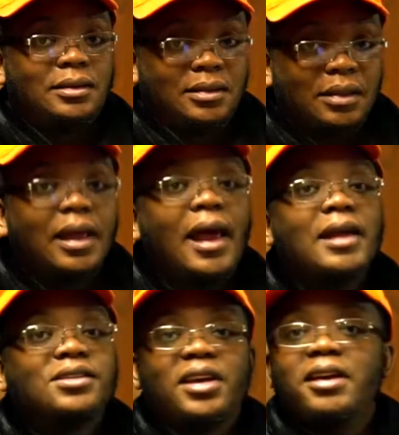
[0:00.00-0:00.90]

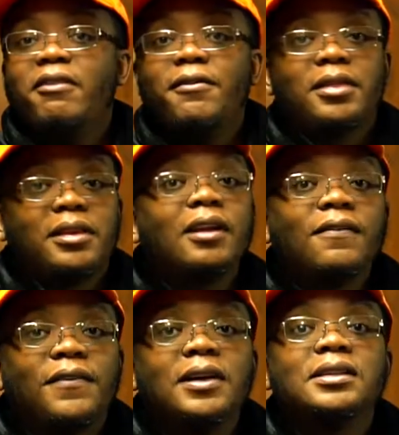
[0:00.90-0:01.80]
Today, January
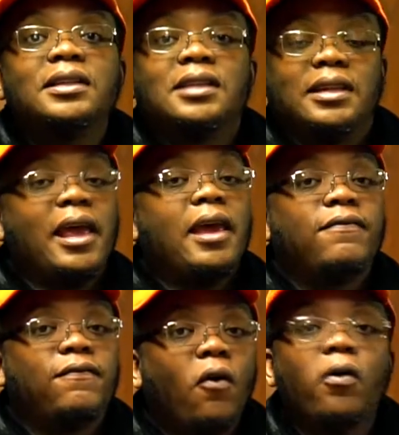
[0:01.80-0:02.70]
31st, is a
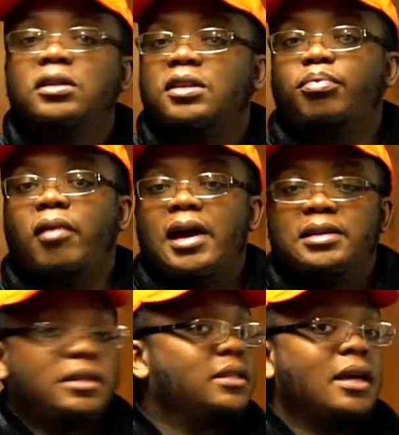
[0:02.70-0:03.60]
day full of
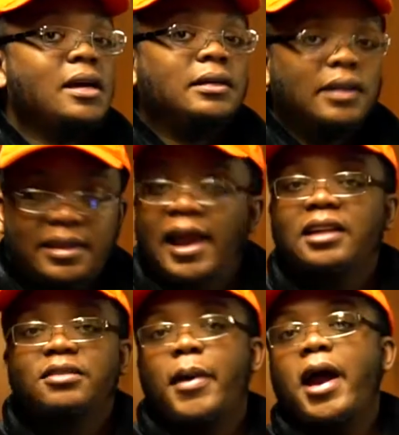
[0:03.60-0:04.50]
surprises. The
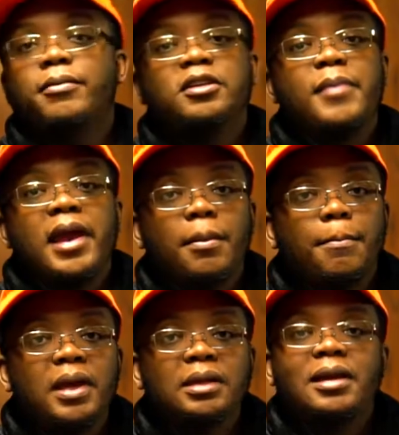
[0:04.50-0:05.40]
Dallas Mavericks made
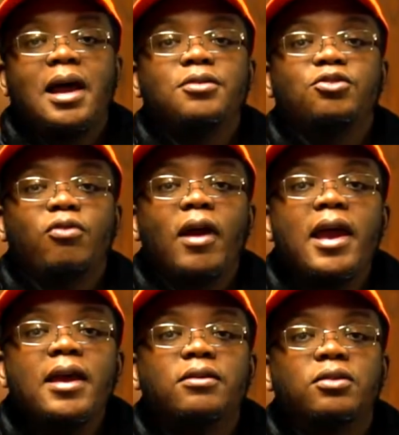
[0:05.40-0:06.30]
a big-time
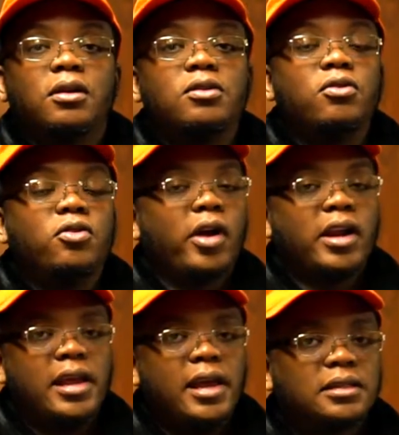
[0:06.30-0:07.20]
trade to the New
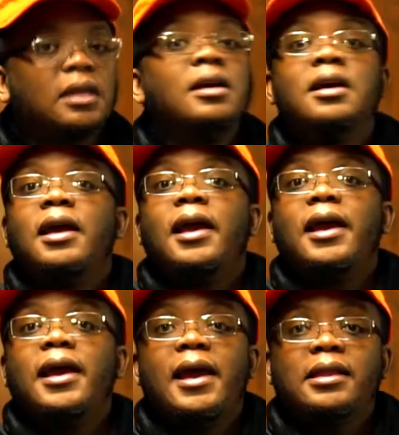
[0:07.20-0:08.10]
York Knicks,
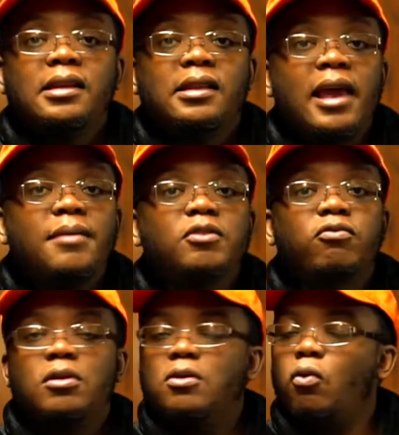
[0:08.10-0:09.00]
and Anthony
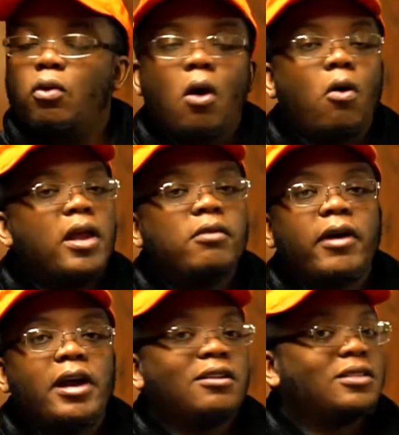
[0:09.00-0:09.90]
Davis won't go
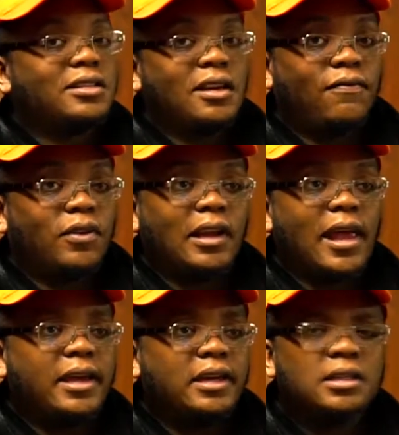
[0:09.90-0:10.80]
anywhere else except for the
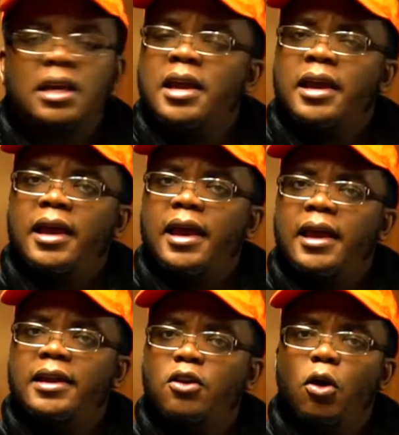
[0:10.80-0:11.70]
Lakers,
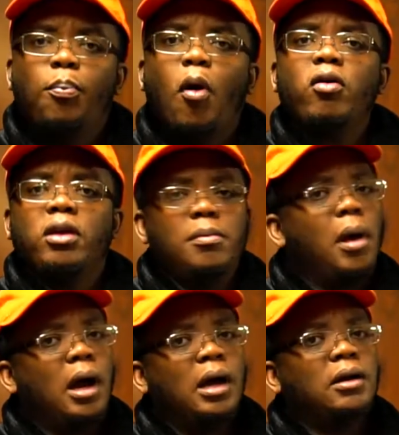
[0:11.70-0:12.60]
and new
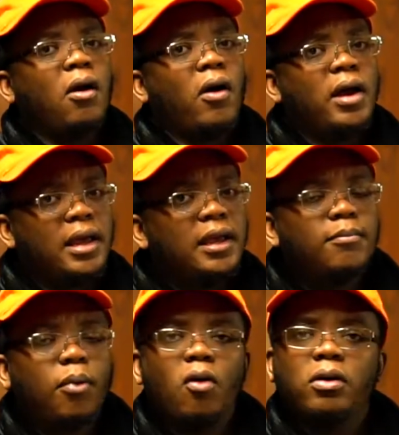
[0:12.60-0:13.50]
Pokemon are
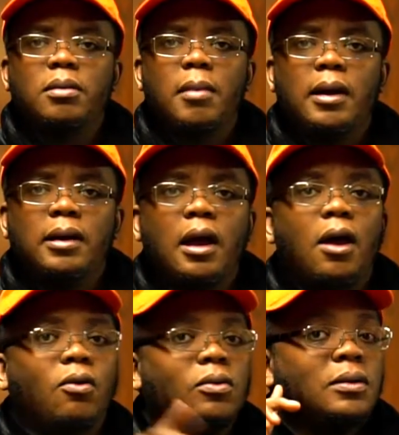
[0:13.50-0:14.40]
in Pokemon
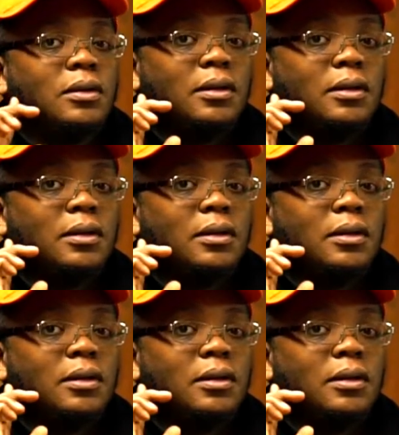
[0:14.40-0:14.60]
Go.